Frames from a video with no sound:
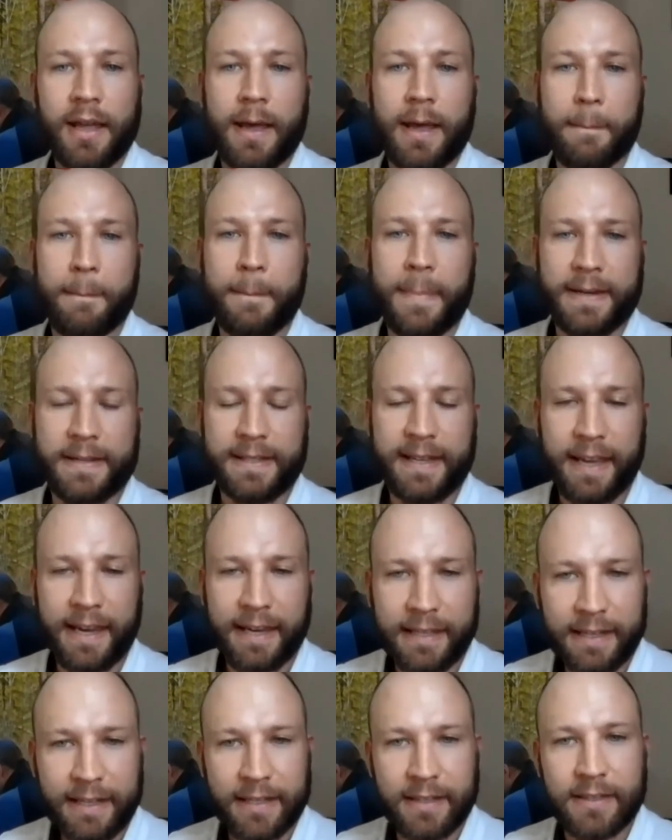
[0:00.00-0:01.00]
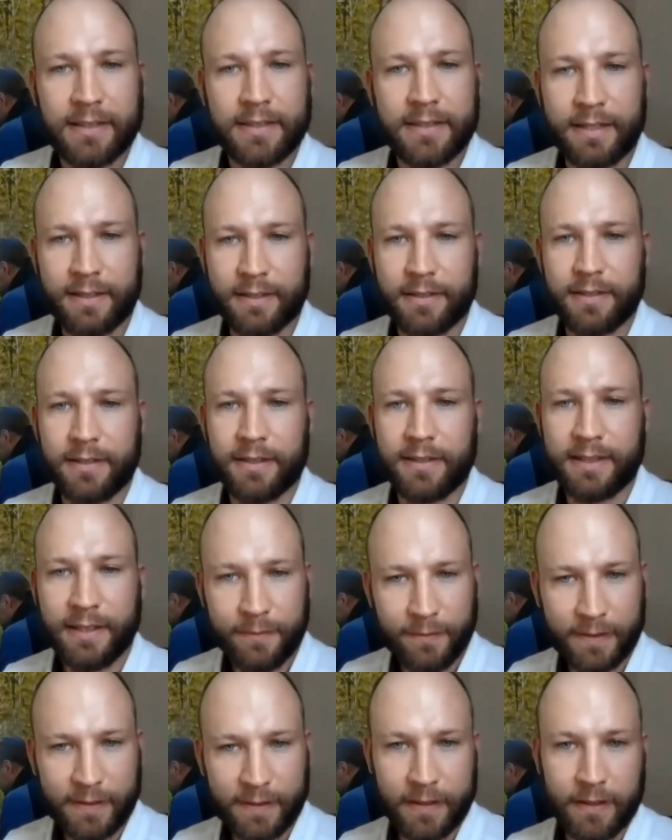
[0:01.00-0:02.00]
and maintaining
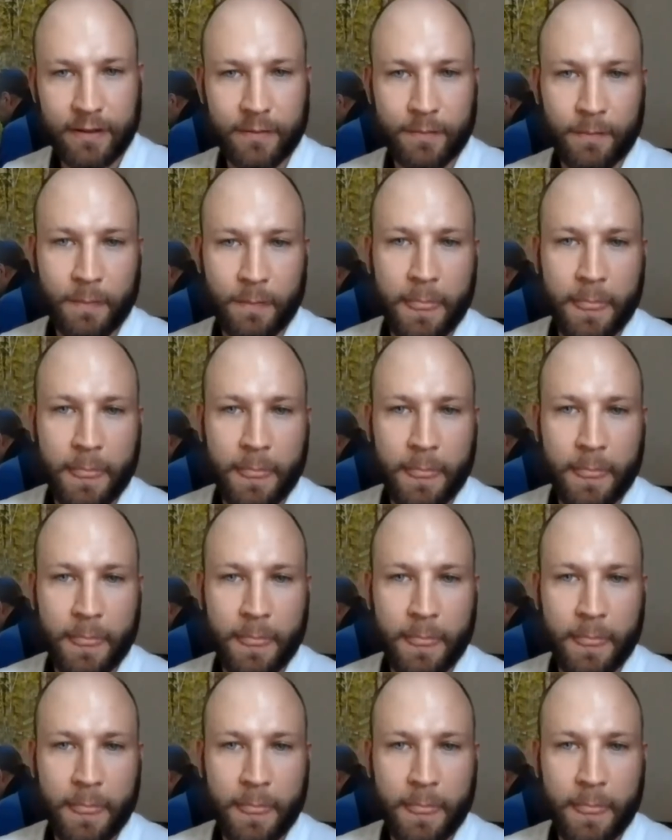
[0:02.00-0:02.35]
sensitivity.